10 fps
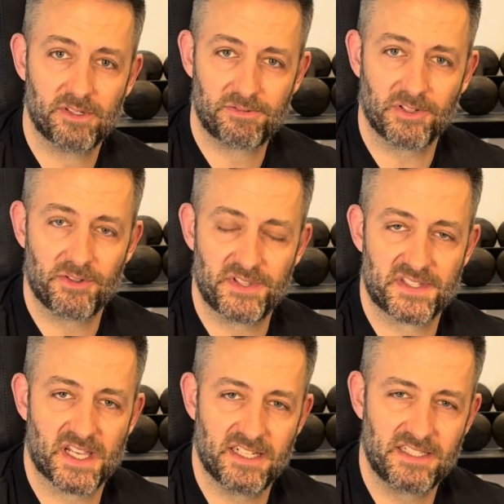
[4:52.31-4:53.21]
float
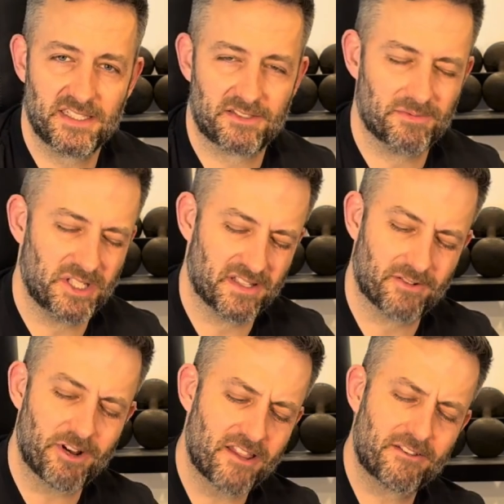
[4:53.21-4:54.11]
this idea to me
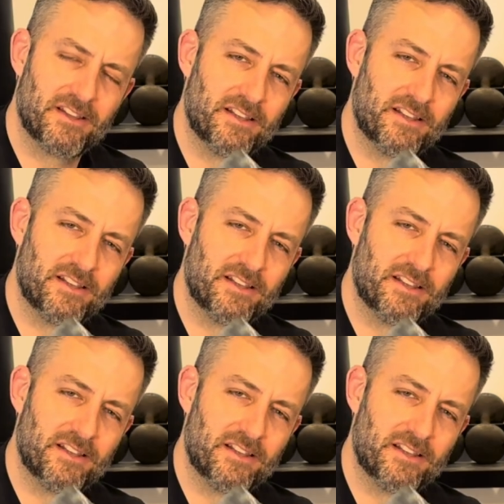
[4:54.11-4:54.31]
that rather than